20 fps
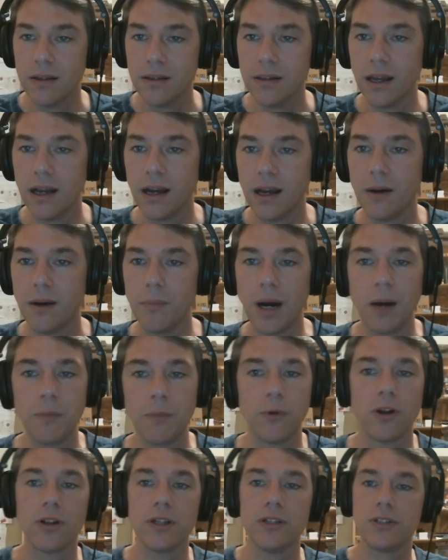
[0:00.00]

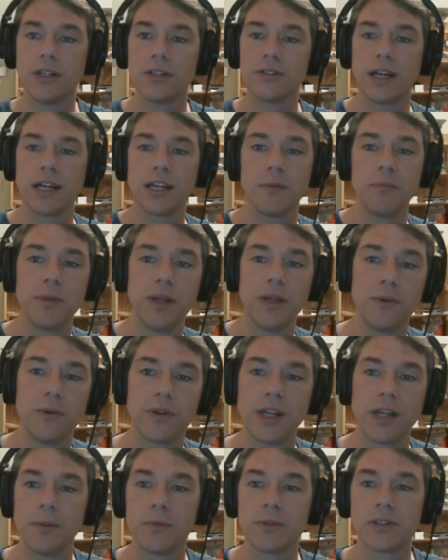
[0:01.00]
Bob Willie says I compete
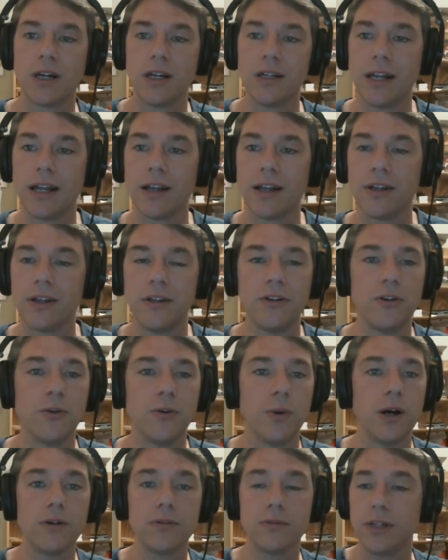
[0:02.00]
with Amazon daily and do
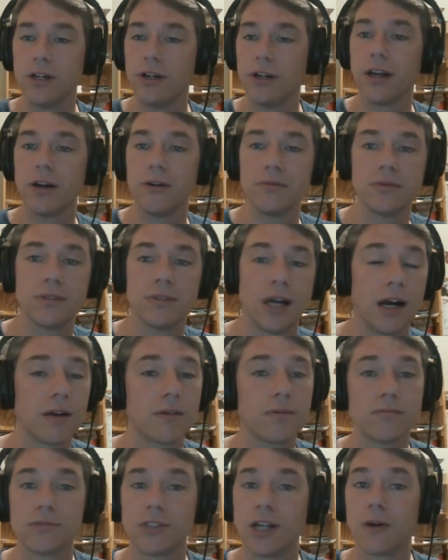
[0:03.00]
well. There you go.
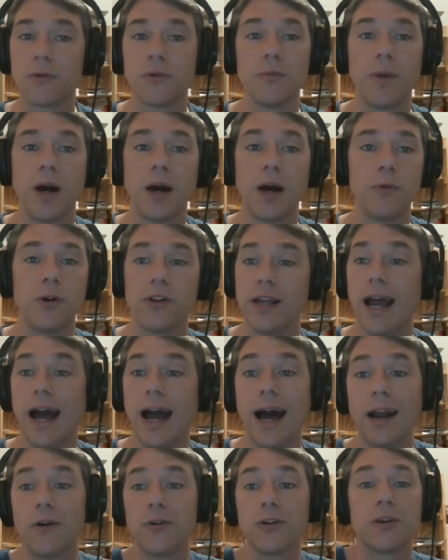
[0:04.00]
Talk with Bob Willie.
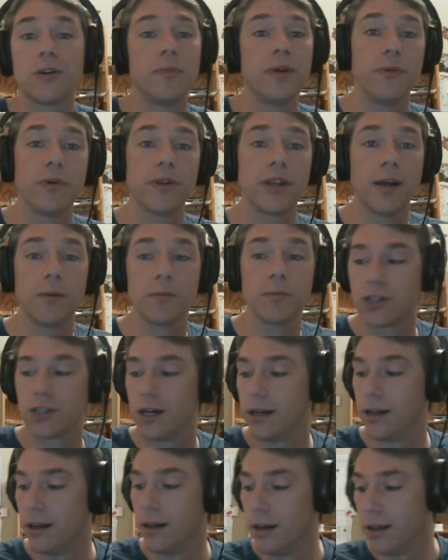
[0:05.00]
I don't compete with
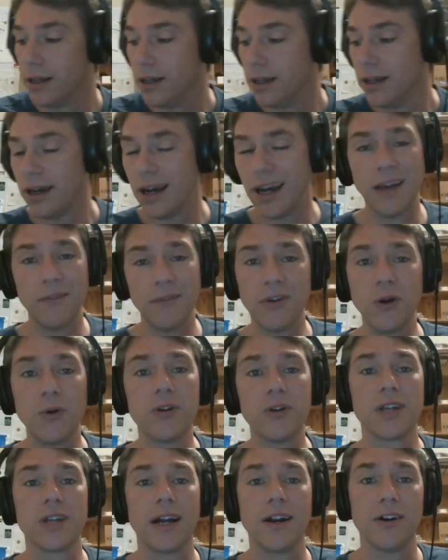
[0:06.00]
Amazon. I have no
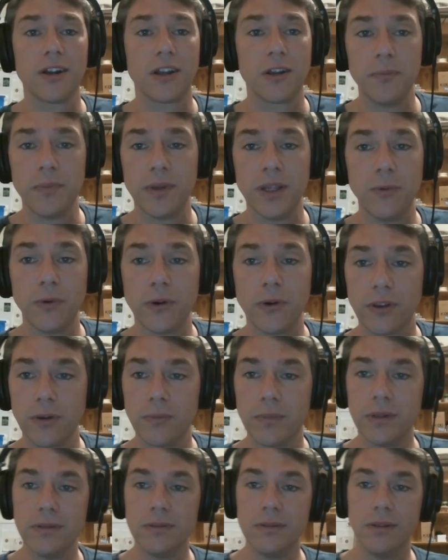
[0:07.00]
desire to compete with
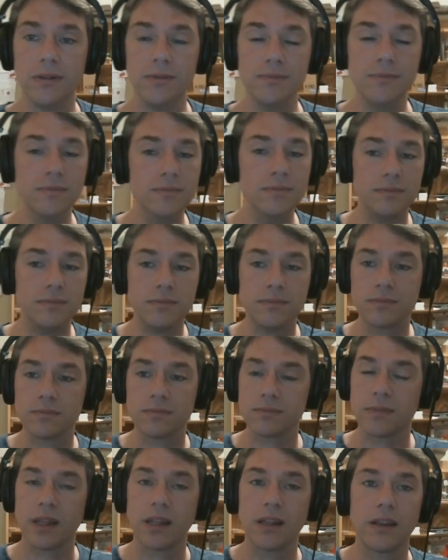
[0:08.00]
them.
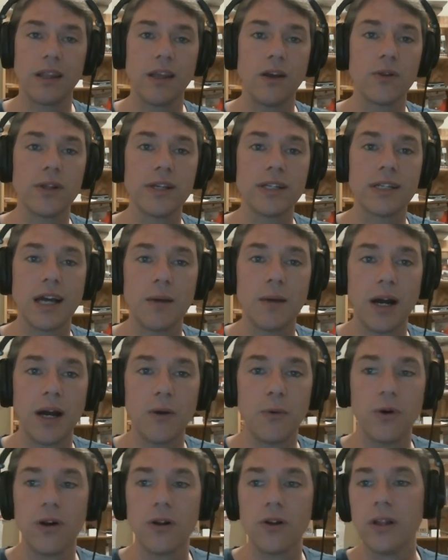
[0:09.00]
The only time I
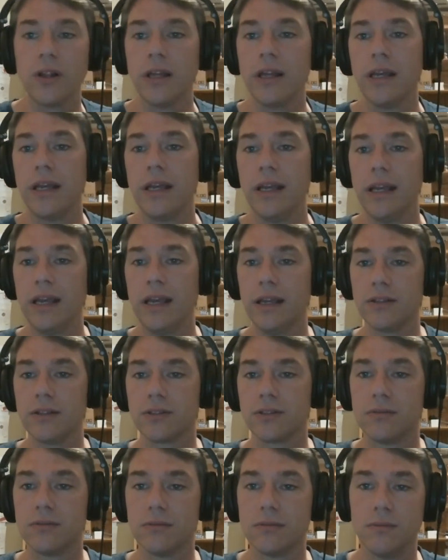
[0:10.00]
will
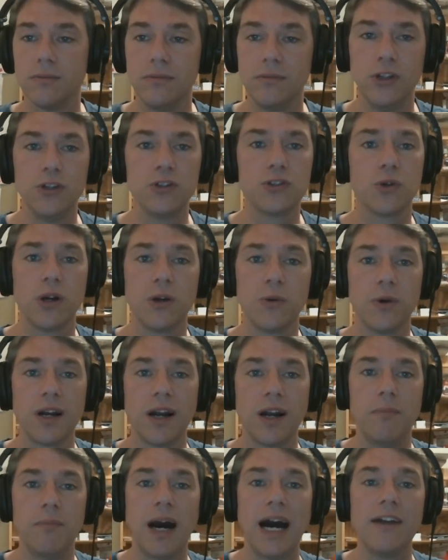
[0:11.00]
is usually when
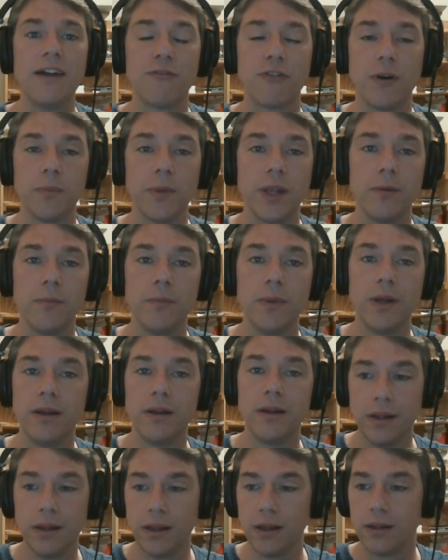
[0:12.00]
I buy from them,
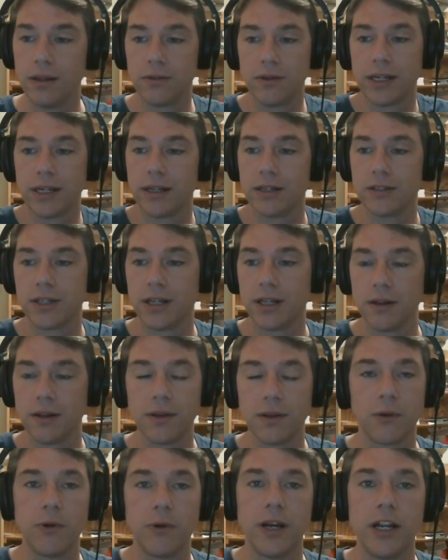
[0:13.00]
like I said, at
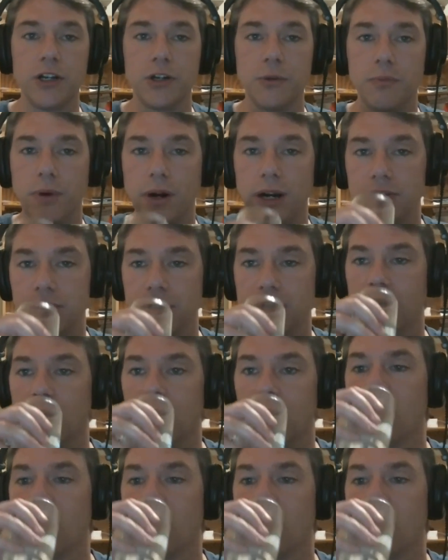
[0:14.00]
liquidation pricing.